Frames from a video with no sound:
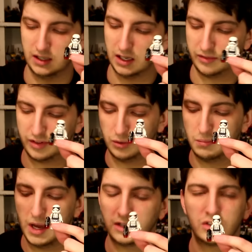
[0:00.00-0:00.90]
And a few
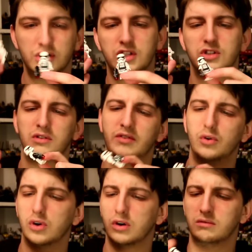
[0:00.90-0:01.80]
men, because they've
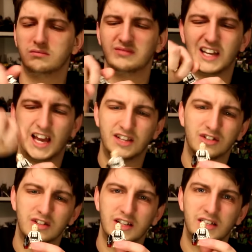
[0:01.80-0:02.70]
all got like heads
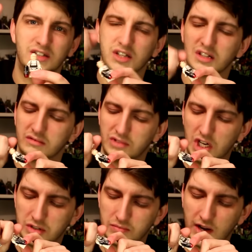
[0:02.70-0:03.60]
underneath, so you can
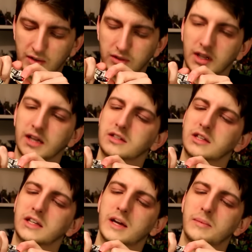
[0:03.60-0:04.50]
change them around and that, so
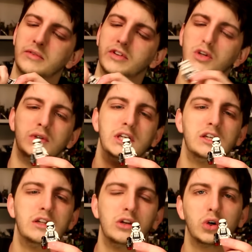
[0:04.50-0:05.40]
you can get a bit of a
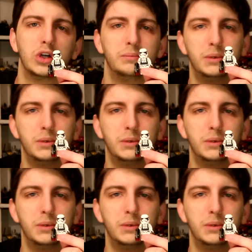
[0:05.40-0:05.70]
unique look.